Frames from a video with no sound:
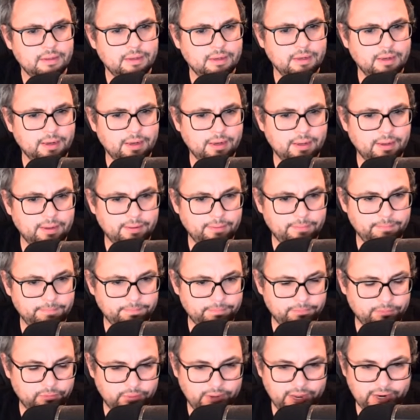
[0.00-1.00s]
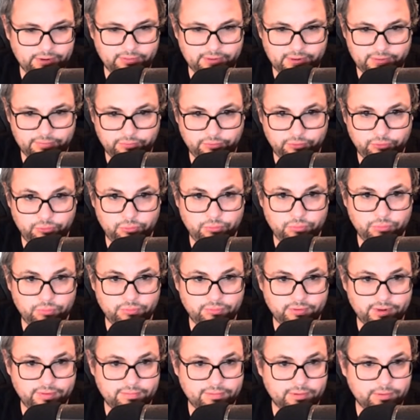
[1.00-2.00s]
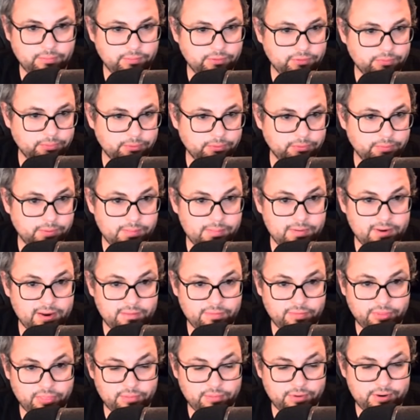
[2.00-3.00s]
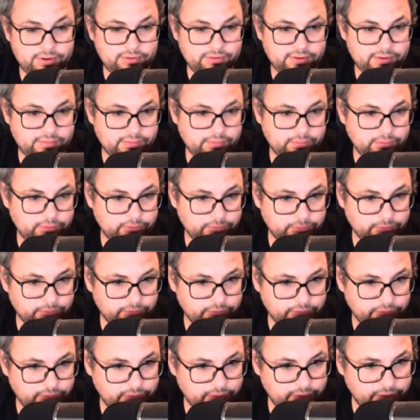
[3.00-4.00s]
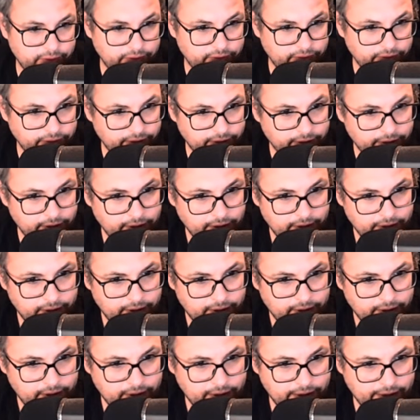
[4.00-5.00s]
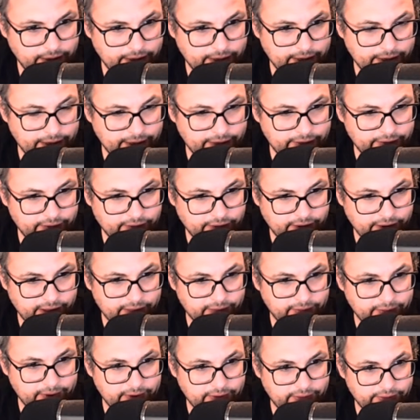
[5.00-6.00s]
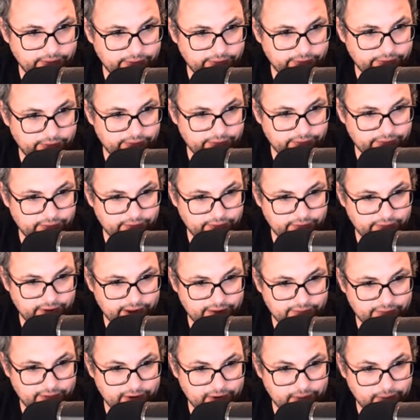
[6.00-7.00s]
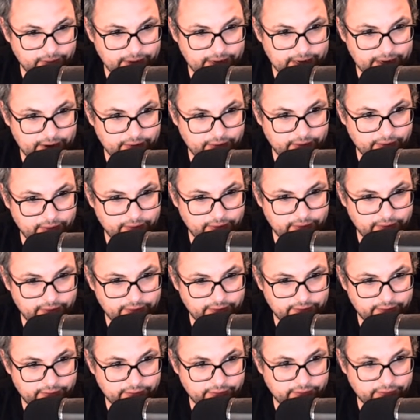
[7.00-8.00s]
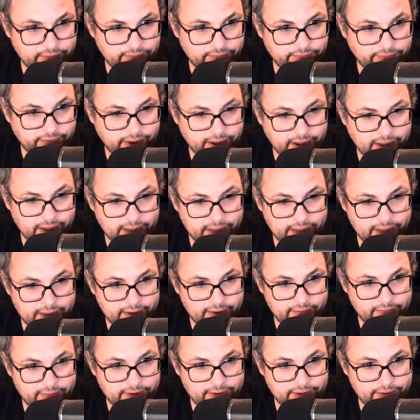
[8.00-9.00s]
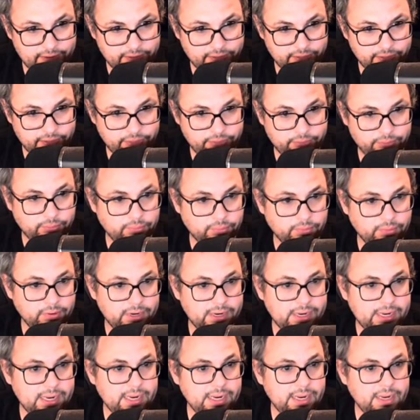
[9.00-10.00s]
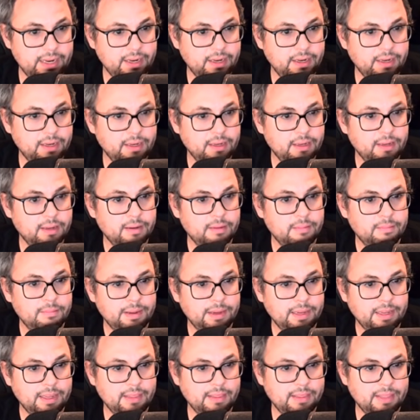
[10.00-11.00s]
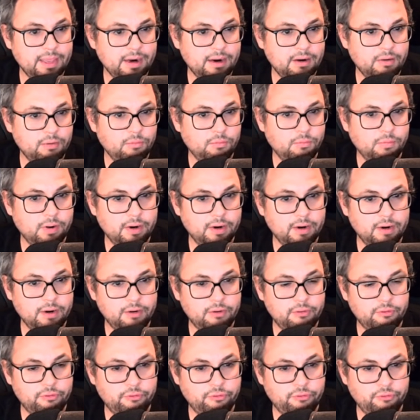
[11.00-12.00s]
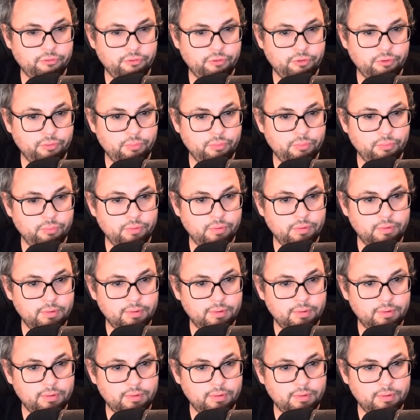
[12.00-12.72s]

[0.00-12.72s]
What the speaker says: So we actually have 2 7 whispers. Maybe we have 3 7 whispers. Who knows? And so now that we know that this is a 7, we now know that this is a 5 and a 3, making that a 1 and a 2.